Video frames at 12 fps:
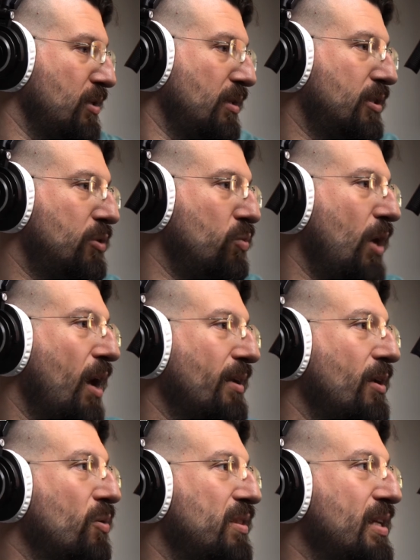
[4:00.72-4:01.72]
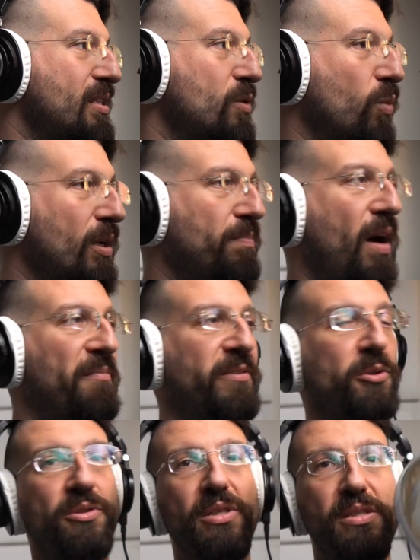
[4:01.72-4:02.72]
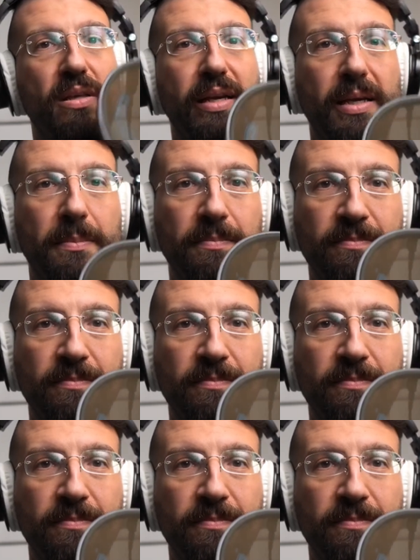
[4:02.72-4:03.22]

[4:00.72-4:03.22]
that do not know, this is what a pop filter is like.